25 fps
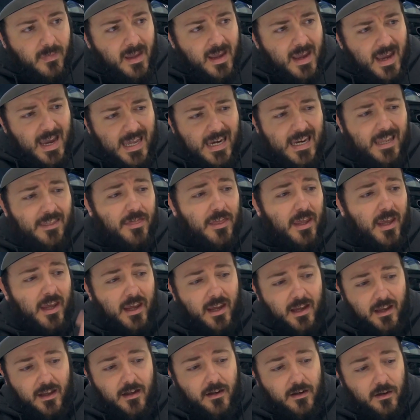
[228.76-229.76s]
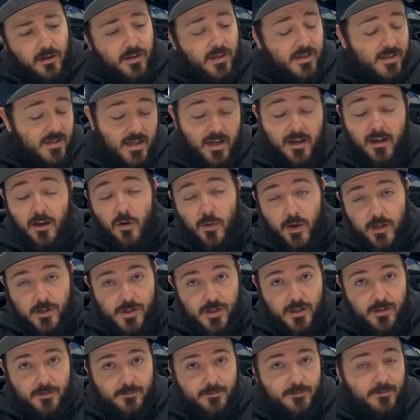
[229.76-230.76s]
anything, or the second
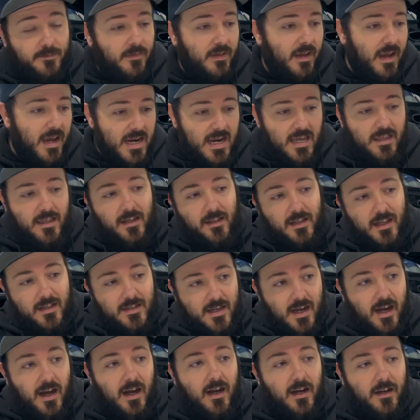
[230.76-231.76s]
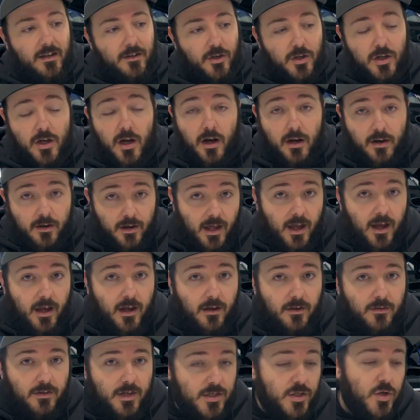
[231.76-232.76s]
question, anything that's on your car
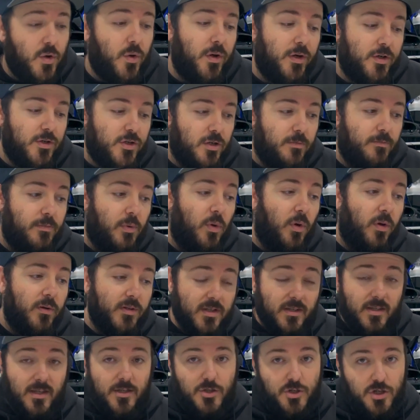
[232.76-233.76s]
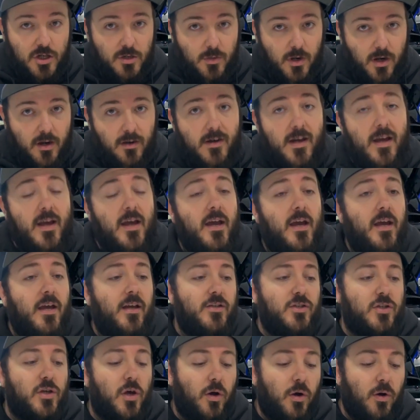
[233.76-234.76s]
now is going to bolt to this turbo.
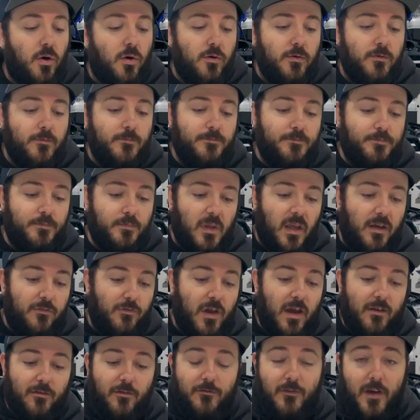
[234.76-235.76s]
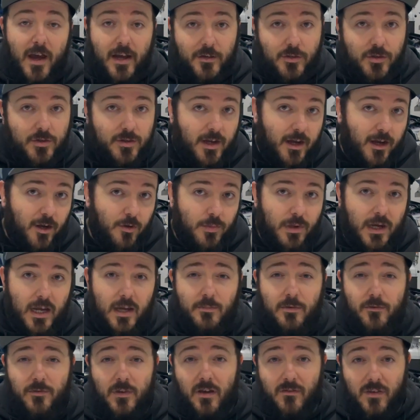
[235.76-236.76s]
So if you have a factory
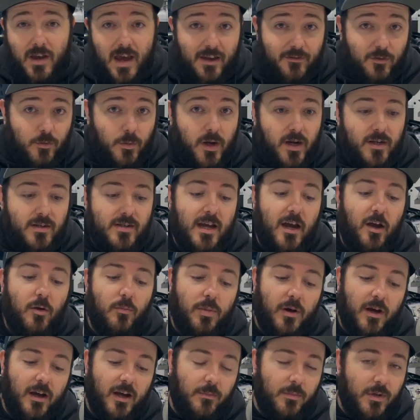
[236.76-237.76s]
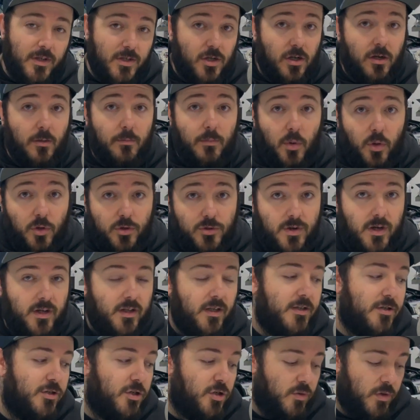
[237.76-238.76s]
downpipe, if you have an aftermarket downpipe, it's going to bolt
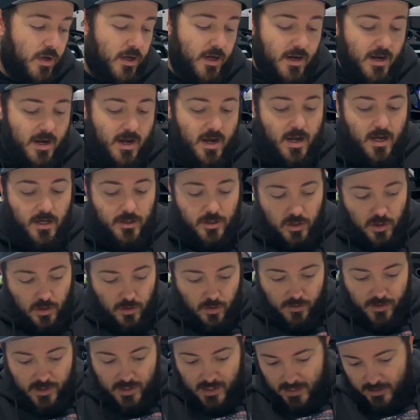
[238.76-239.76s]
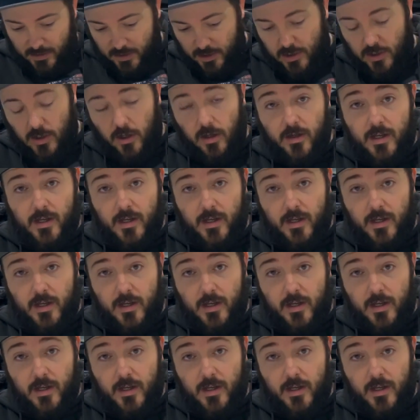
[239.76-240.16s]
directly to it. So the install